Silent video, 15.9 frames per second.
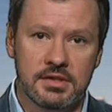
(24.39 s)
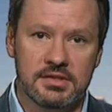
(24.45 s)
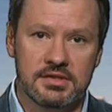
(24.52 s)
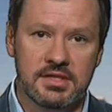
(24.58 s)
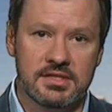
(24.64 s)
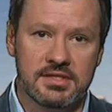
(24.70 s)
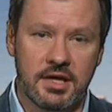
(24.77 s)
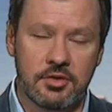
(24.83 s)
It's
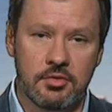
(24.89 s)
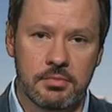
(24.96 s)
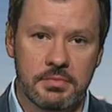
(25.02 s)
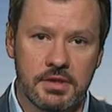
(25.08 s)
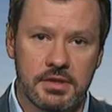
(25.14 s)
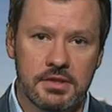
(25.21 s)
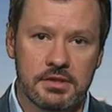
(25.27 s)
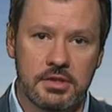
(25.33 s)
$600
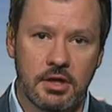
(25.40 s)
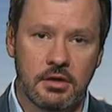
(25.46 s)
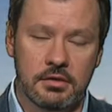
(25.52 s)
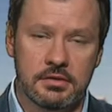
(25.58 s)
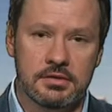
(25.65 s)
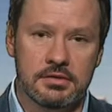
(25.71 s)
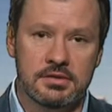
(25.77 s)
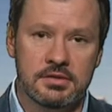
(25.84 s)
million
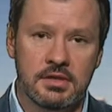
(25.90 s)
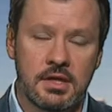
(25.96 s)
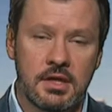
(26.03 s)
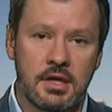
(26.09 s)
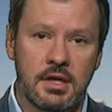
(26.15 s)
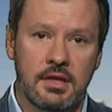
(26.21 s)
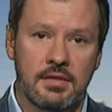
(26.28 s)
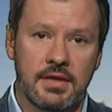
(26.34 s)

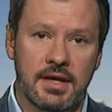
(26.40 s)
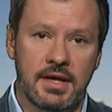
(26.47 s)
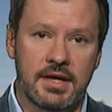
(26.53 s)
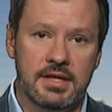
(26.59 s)
that